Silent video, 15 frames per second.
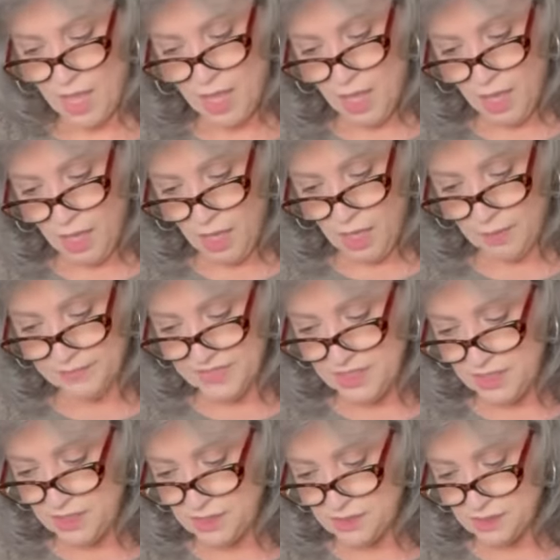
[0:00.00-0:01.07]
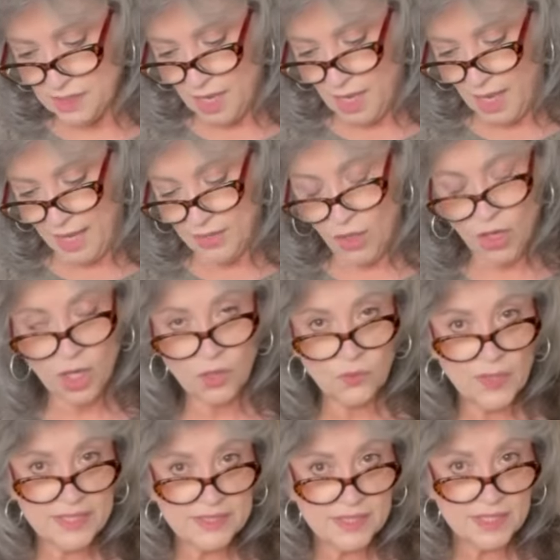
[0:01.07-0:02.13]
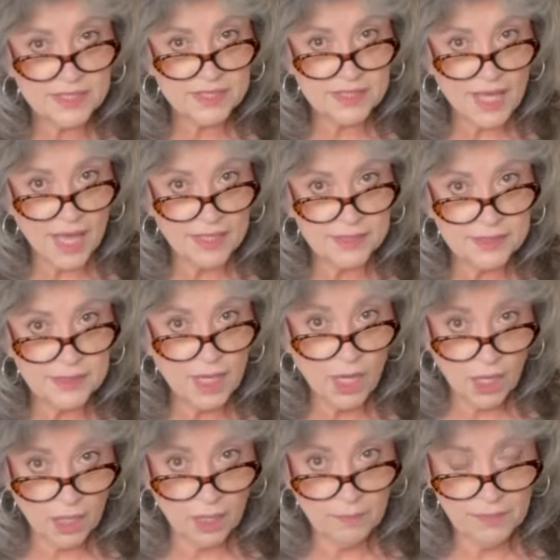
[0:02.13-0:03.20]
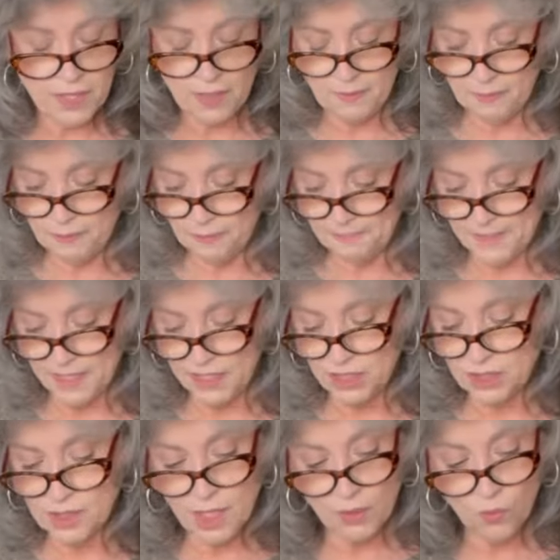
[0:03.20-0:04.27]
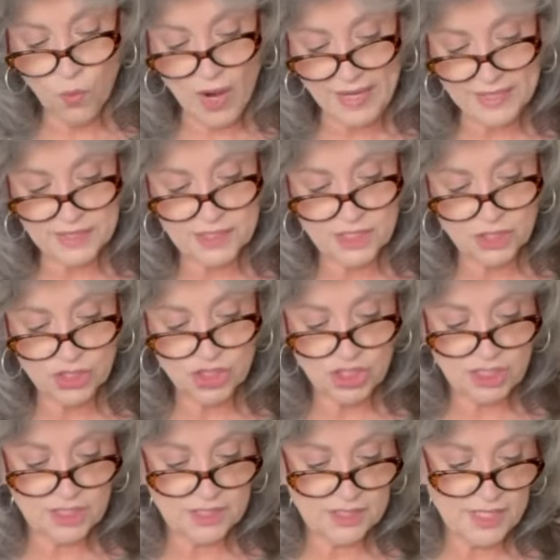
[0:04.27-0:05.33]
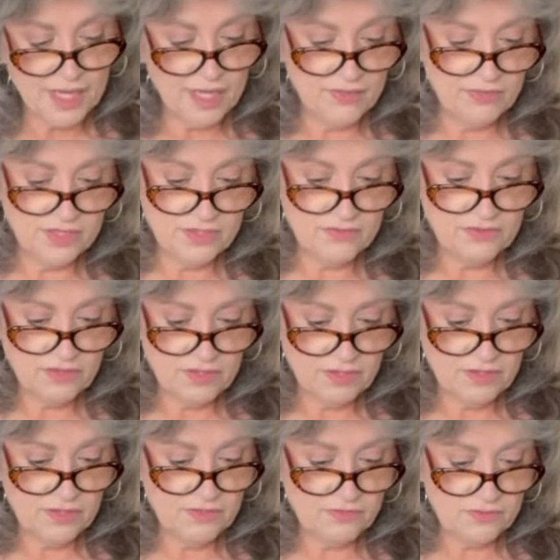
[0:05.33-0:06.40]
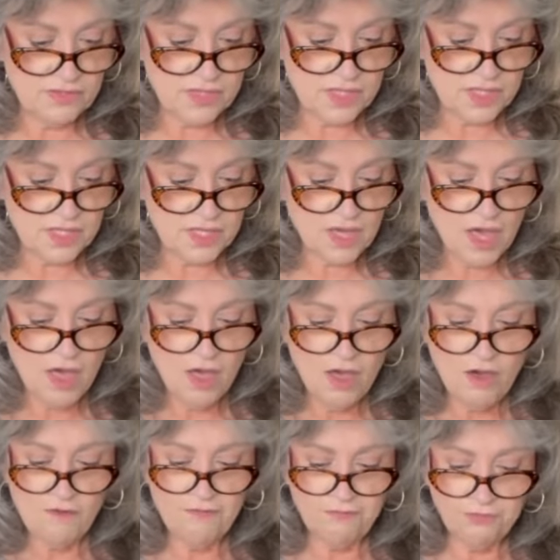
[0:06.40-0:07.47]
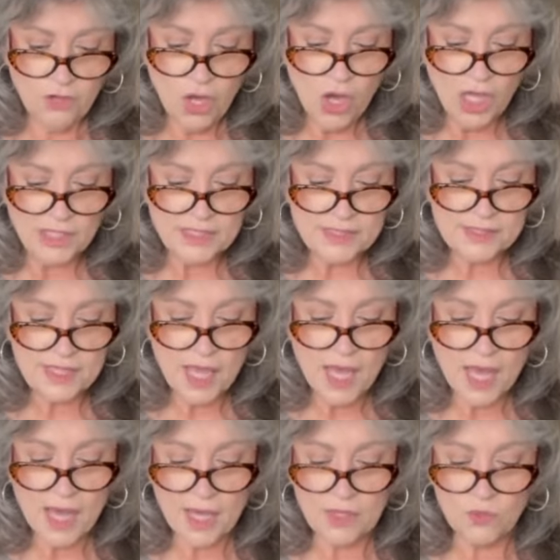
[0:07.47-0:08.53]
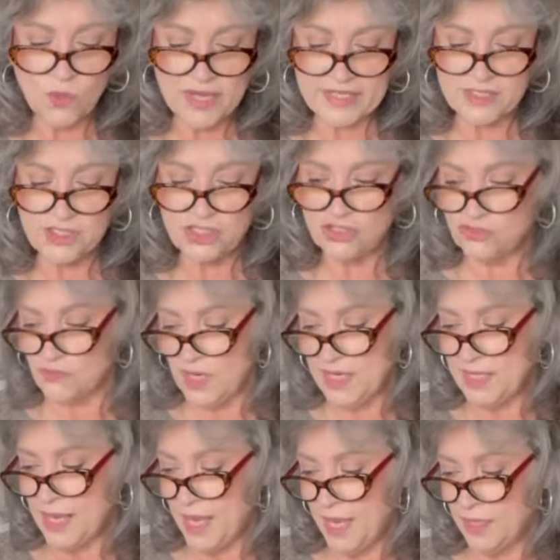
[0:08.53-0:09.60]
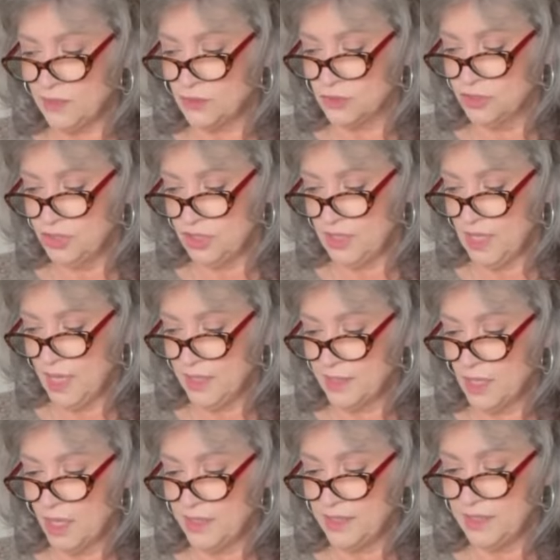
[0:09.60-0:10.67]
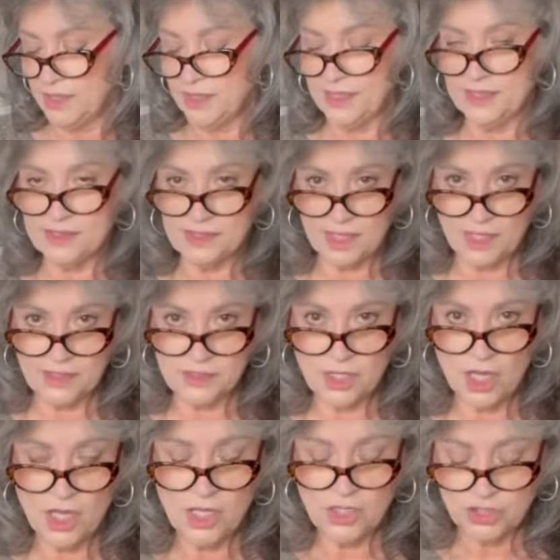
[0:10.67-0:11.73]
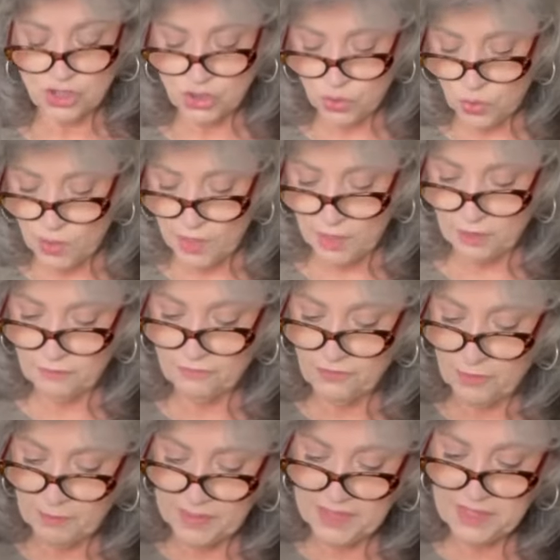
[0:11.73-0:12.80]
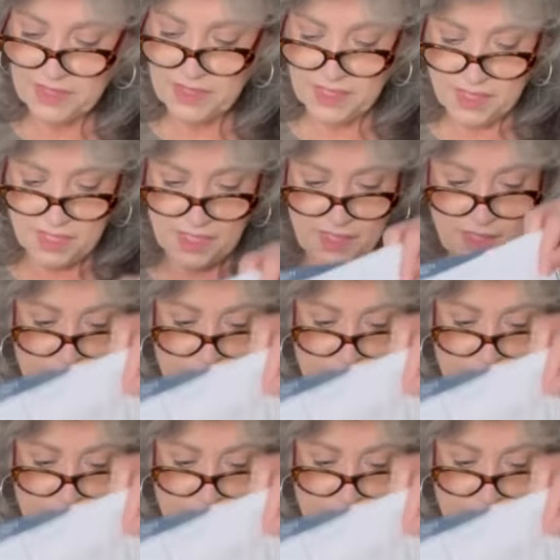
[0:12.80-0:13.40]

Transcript: Um, these, I always size up in white jeans and this is the Flawless High Waist Straight Ankle Jean. I got it in a size 12 petite.